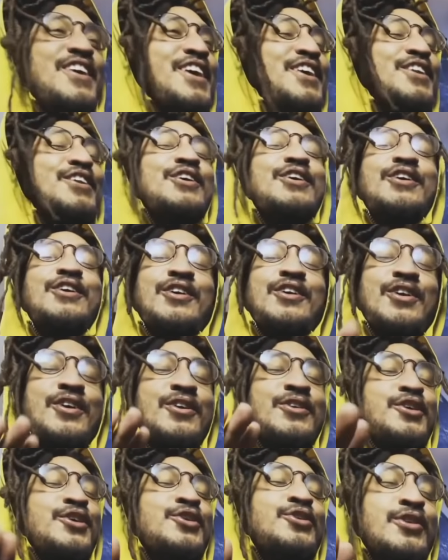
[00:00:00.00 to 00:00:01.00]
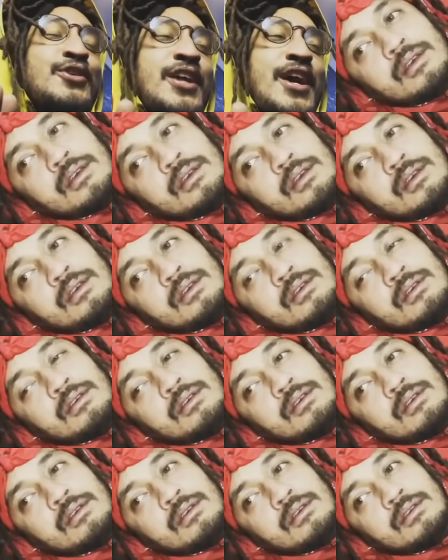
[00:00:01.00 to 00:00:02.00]
No. You're alive.
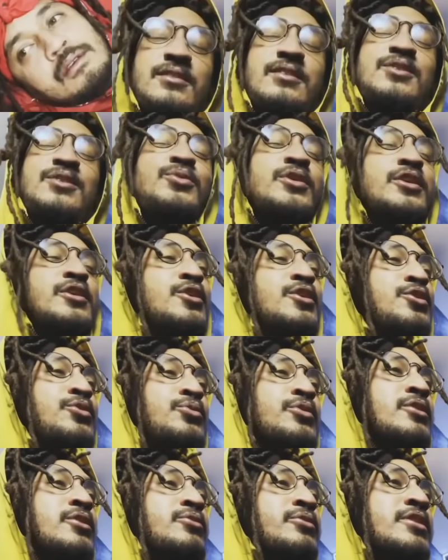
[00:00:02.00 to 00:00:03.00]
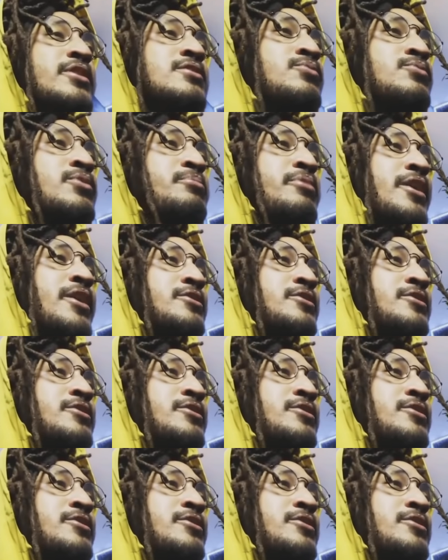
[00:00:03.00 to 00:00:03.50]
All right. You want to know the real reason we